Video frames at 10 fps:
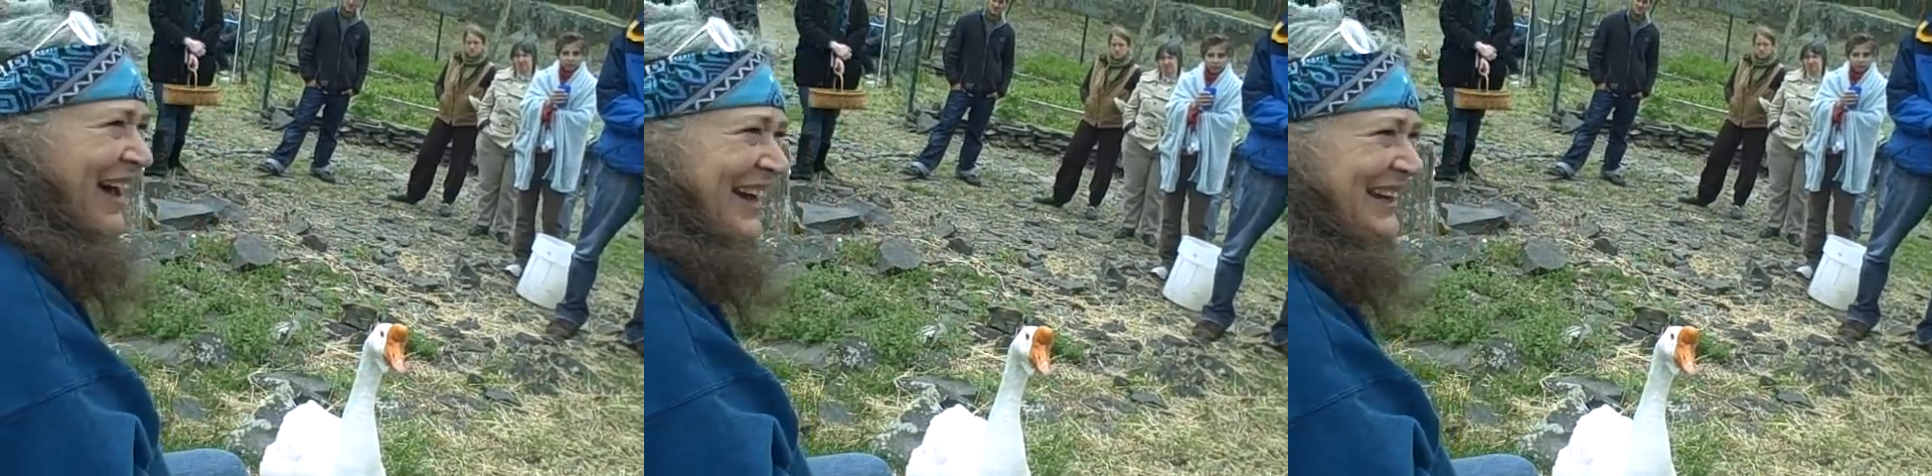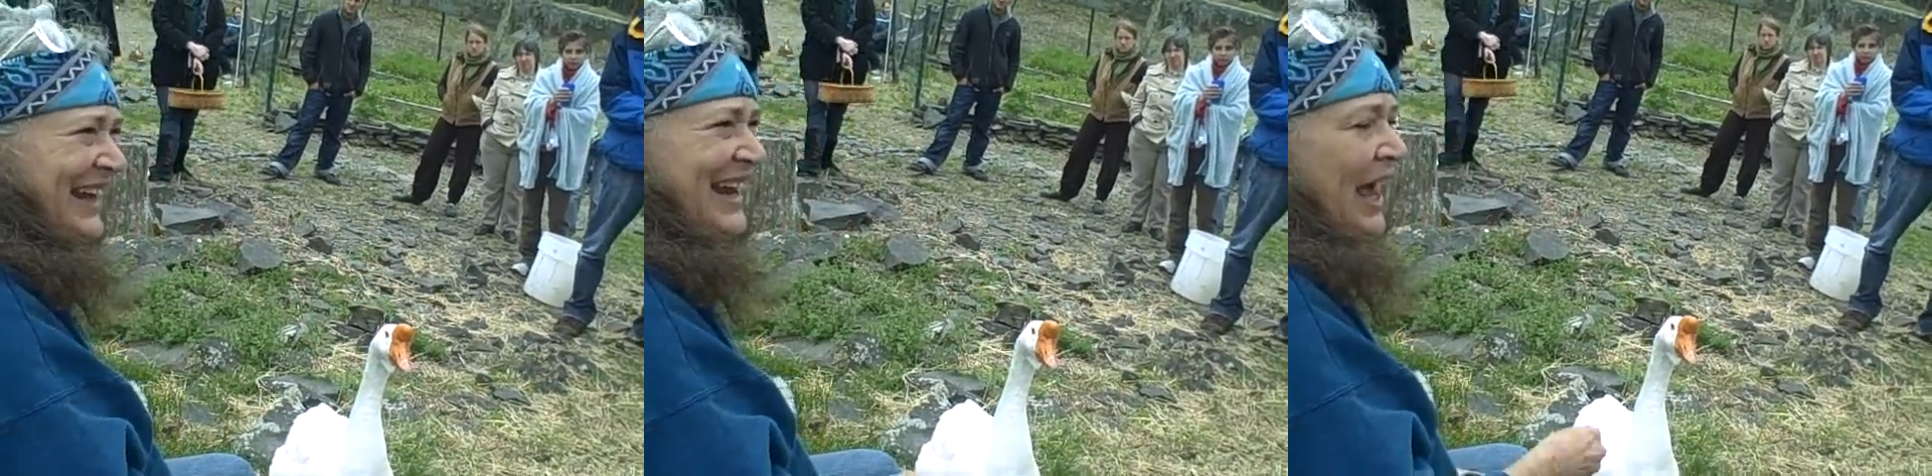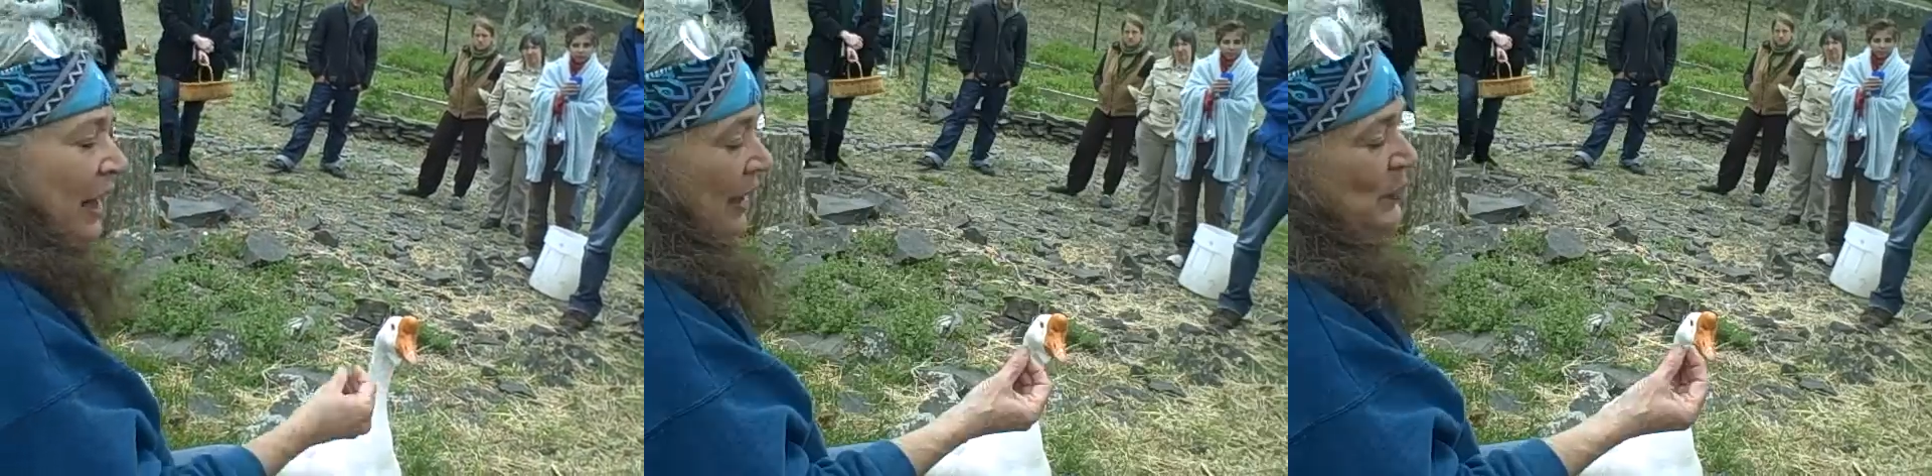
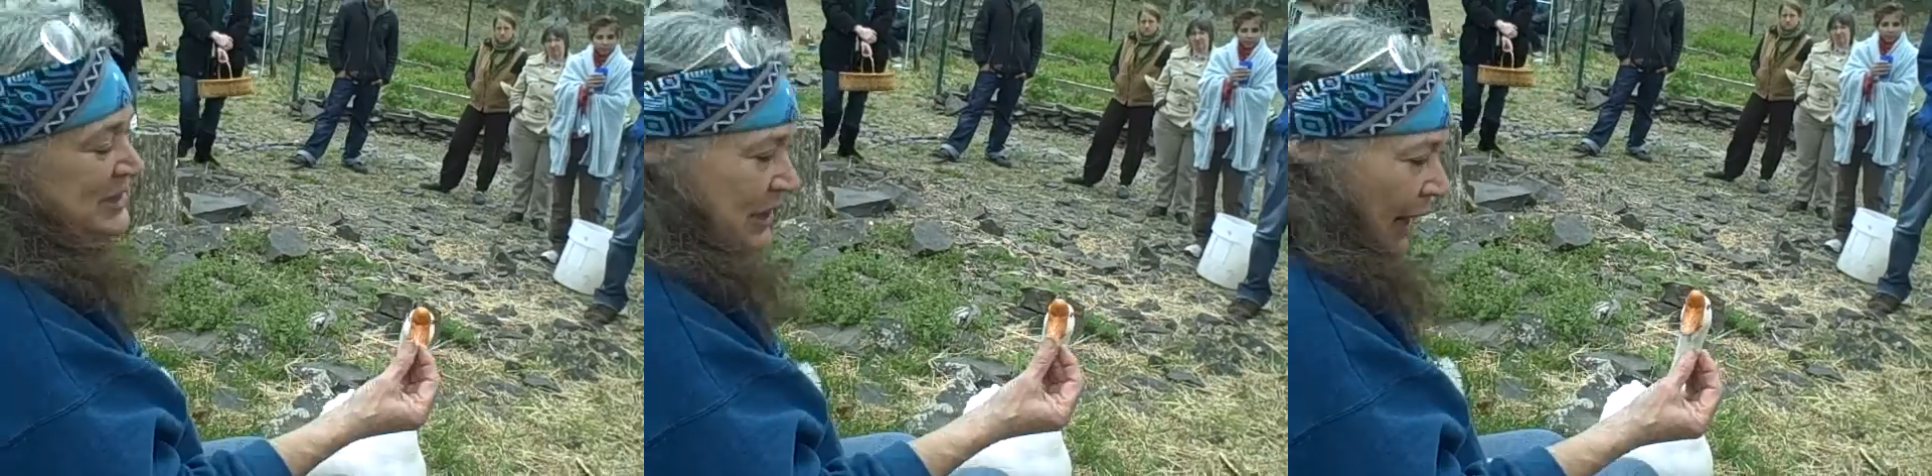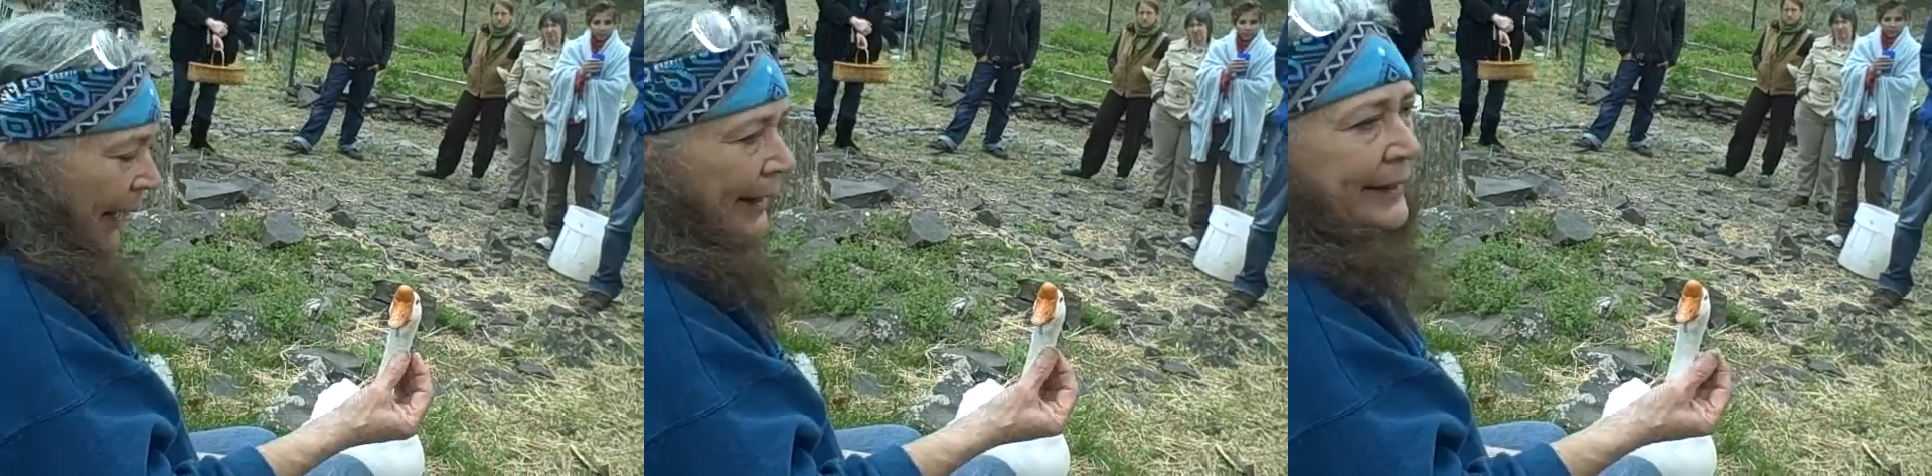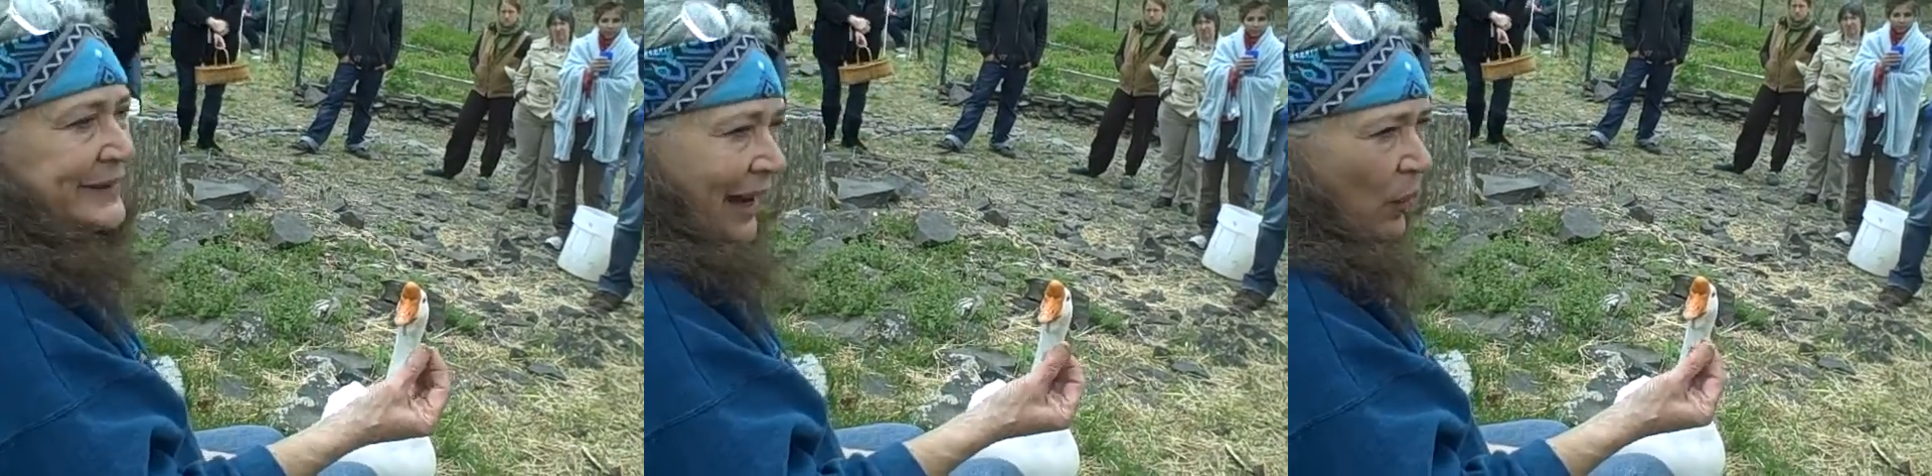And I wasn't going to
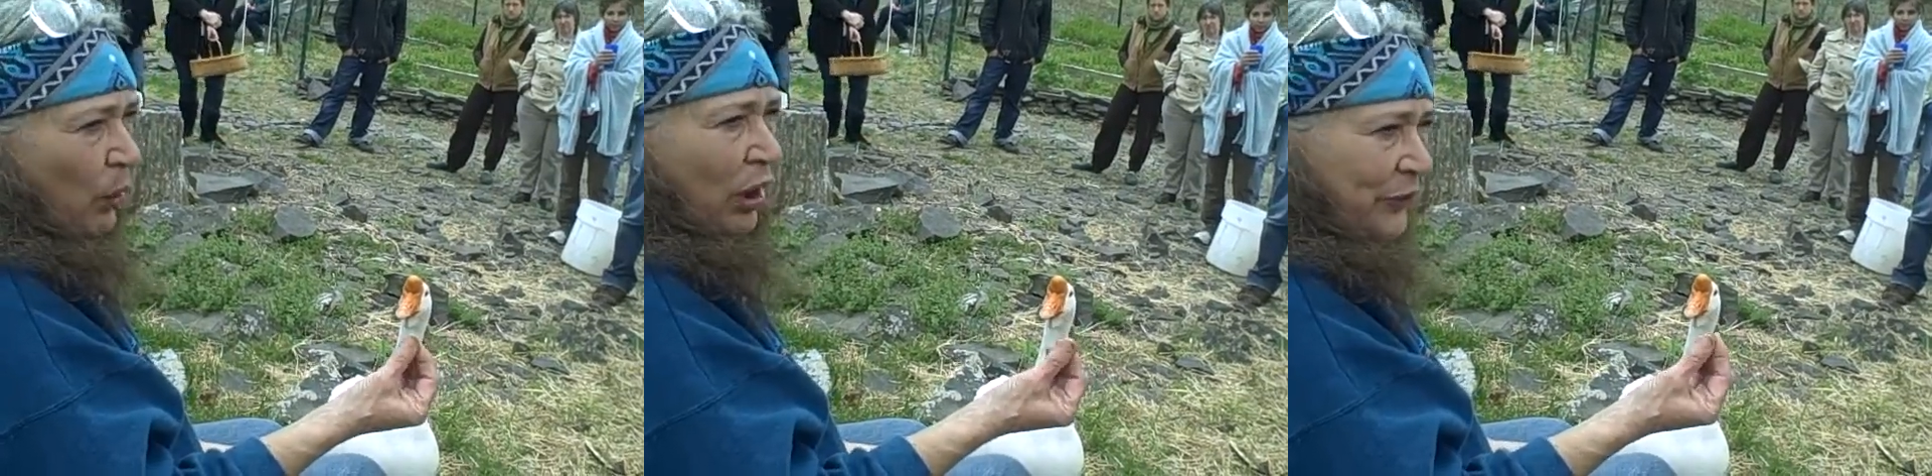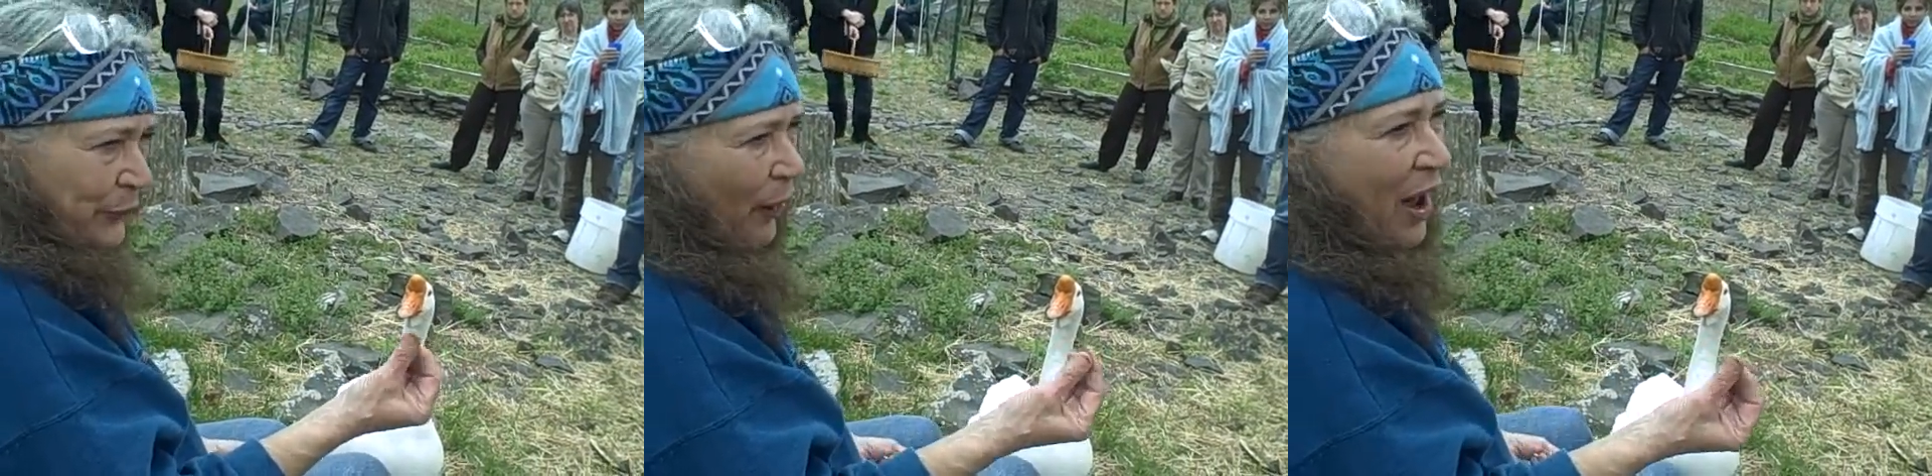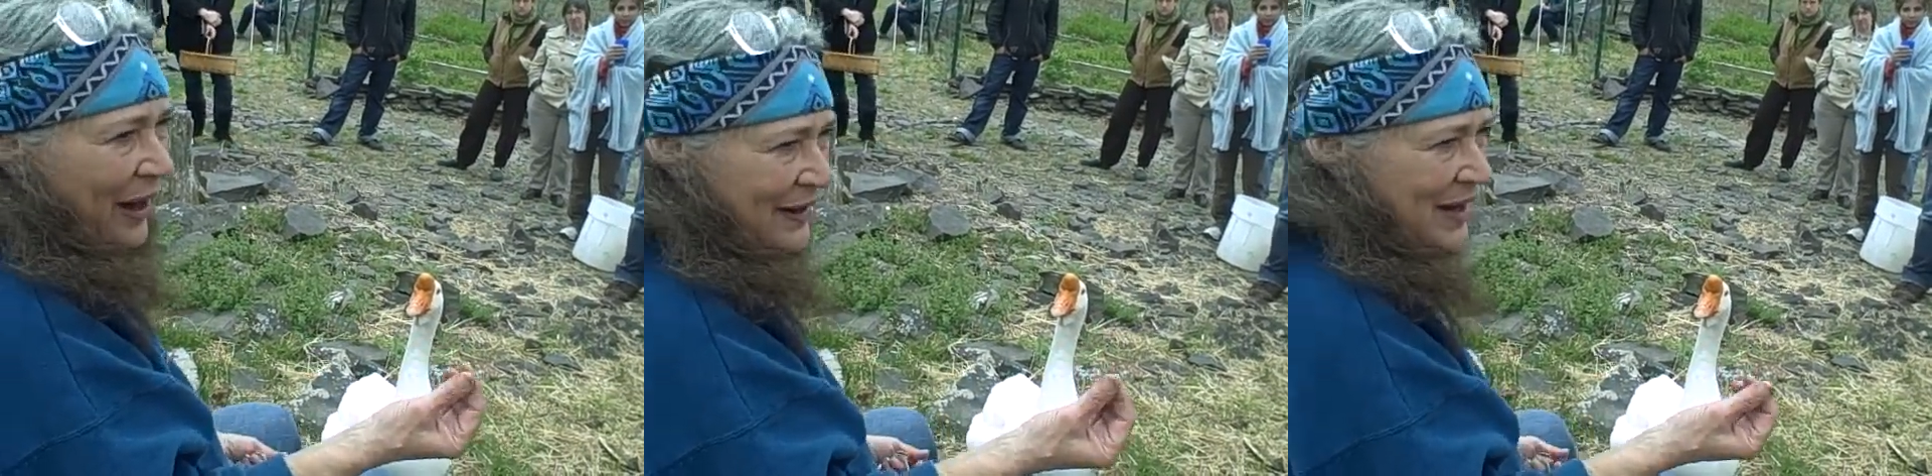hand towel dry